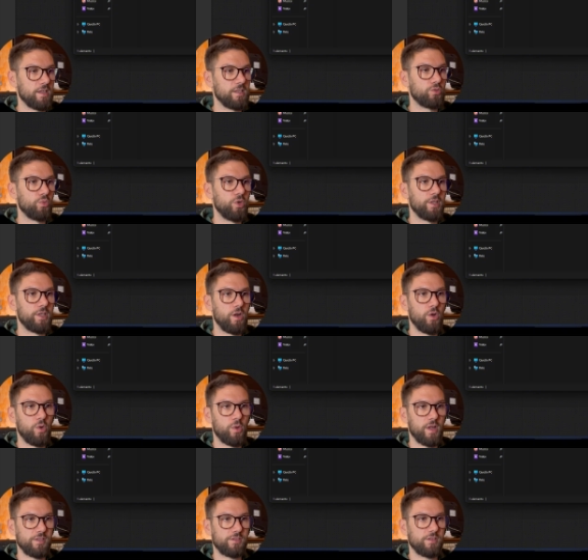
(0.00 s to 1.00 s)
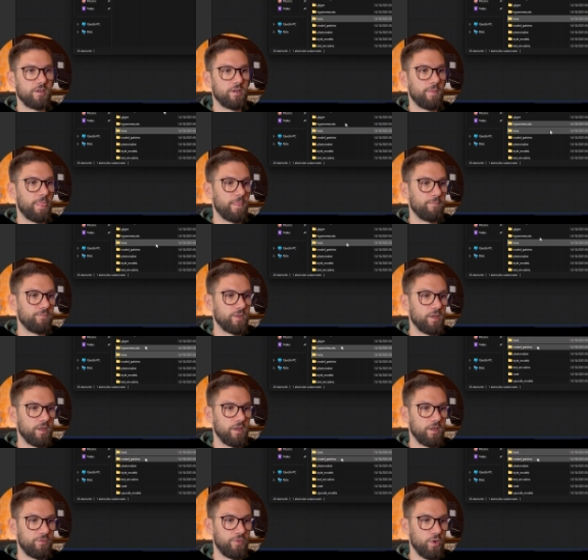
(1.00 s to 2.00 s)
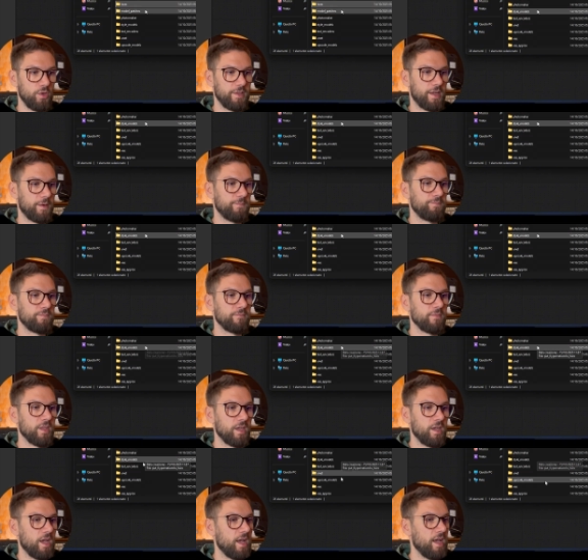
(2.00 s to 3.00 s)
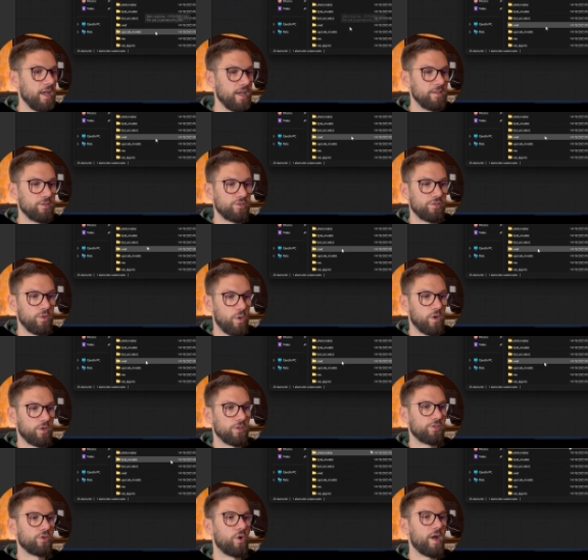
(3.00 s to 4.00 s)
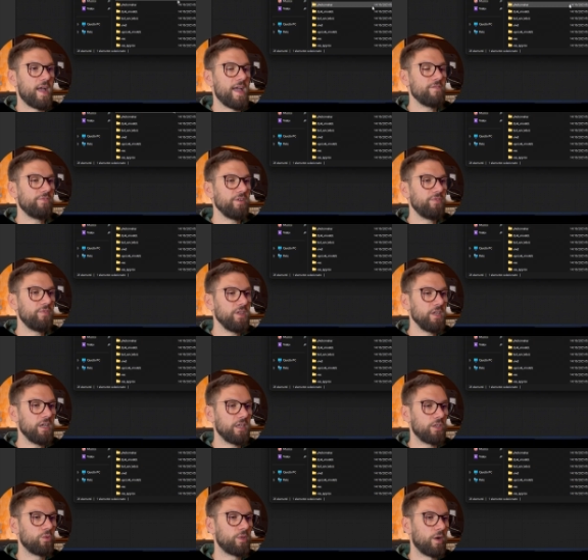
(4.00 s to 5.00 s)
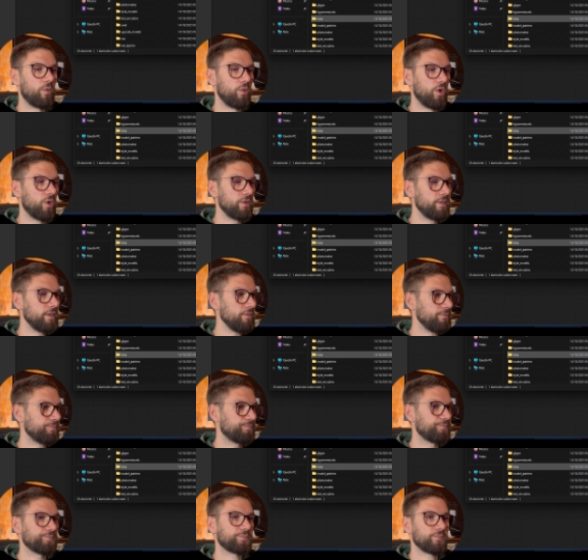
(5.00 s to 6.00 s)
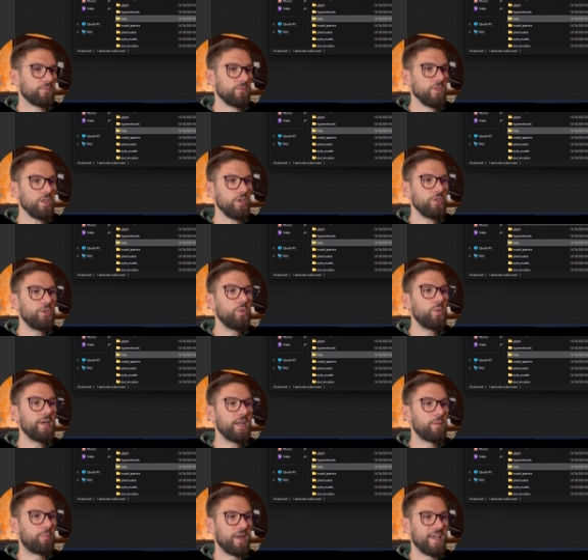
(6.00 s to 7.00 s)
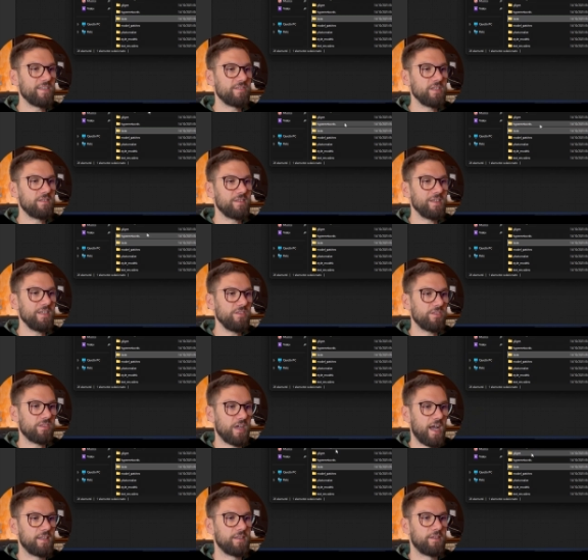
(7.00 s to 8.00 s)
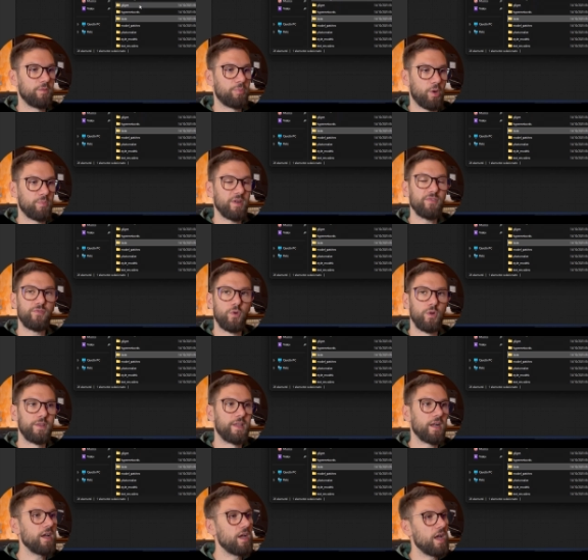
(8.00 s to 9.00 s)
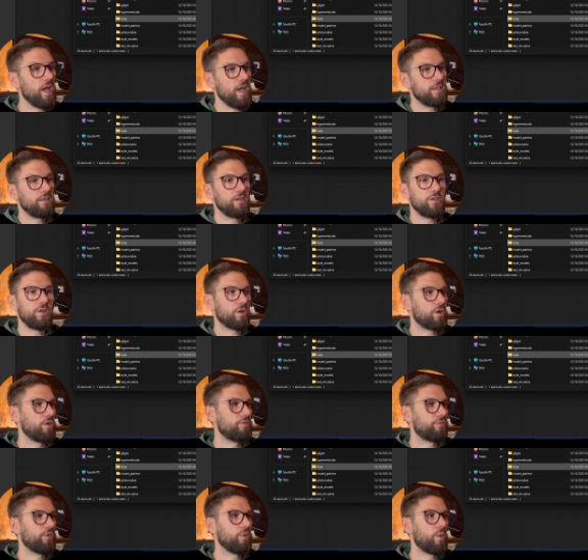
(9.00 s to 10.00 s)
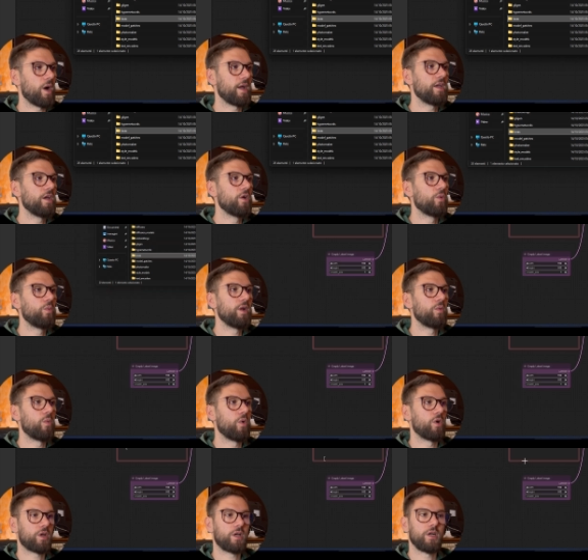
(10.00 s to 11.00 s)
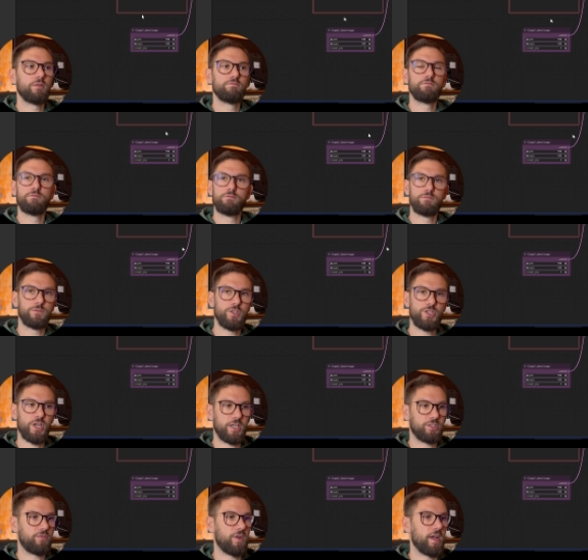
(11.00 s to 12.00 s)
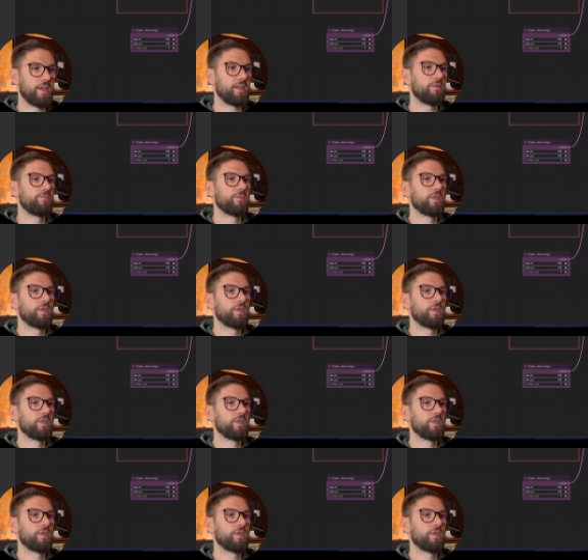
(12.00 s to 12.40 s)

into the LoRa's folder and so on. So everything you download, you will place it inside the proper folder and your ComfyUI will work just fine.